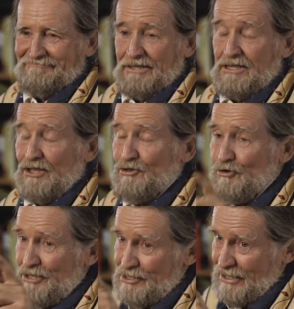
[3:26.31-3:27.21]
And he said, no
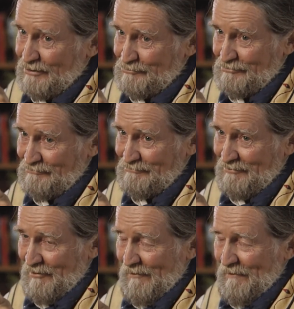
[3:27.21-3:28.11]
discount.
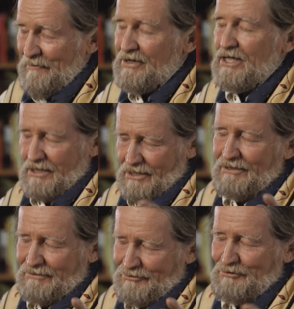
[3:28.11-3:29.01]
Yeah, yeah,
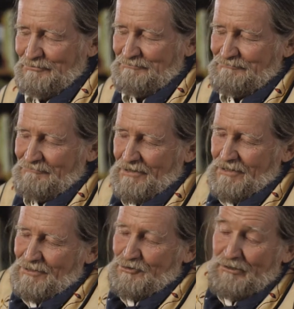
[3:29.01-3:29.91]
cool.
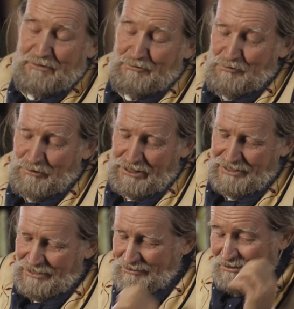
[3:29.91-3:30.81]
So anyway, we're working
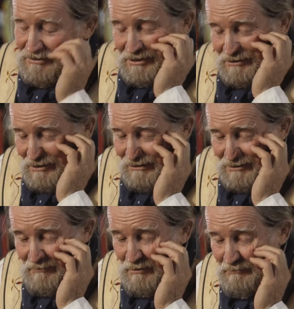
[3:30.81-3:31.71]
together, and I think
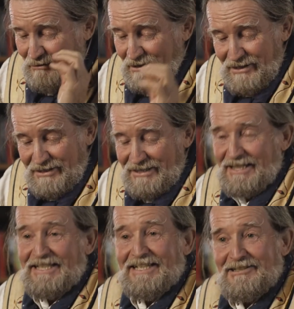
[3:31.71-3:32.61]
I'm about as
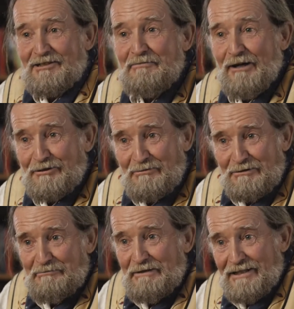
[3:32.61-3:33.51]
lucky as it's possible
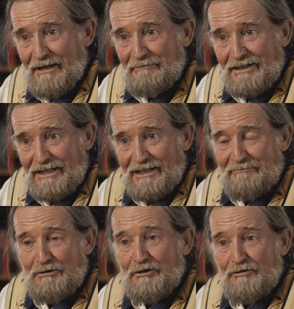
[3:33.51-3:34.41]
to be. I'm like I'm
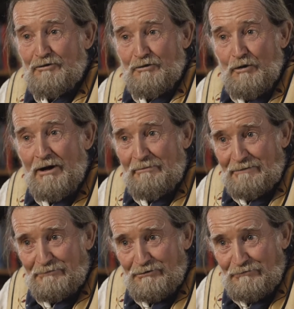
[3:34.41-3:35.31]
gonna throw up.
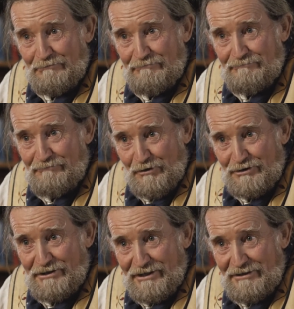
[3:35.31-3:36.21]
I'm so
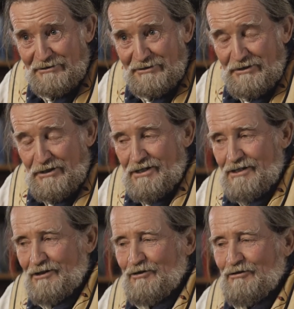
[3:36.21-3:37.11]
fortunate here,
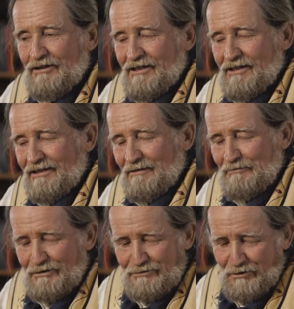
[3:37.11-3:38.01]
you know. And
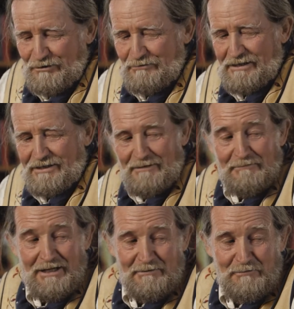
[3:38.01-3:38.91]
I'm going away, and I'm
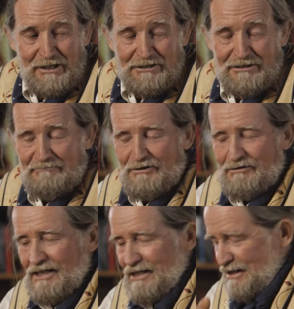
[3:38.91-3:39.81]
and I'm watching him
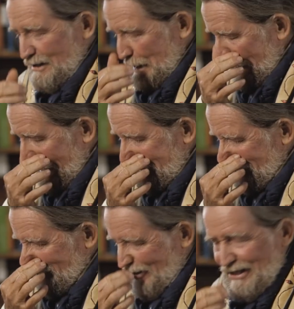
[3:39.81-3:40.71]
doing. And
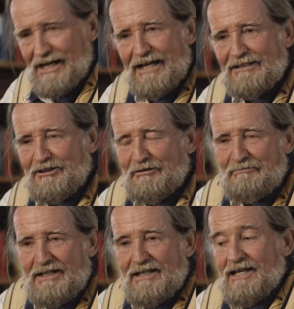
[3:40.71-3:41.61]
finally, I ask
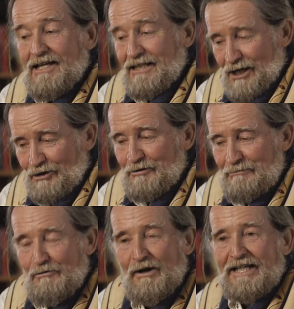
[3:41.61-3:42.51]
him the
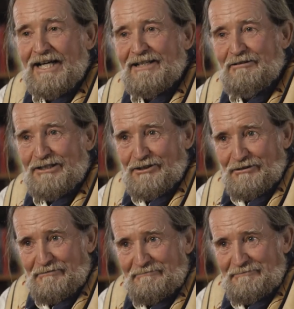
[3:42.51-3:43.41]
ultimate white guy question.
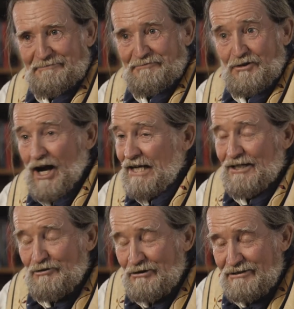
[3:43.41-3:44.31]
I
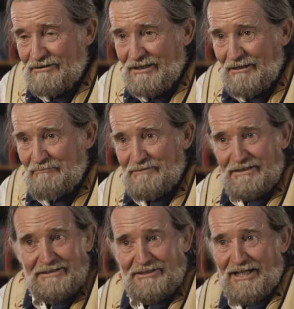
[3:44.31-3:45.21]
didn't know it at the time, but
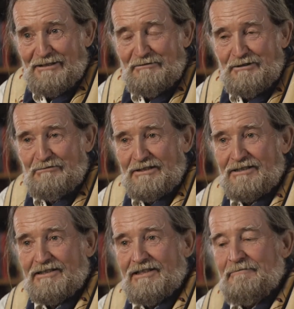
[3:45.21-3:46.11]
that's exactly what it was.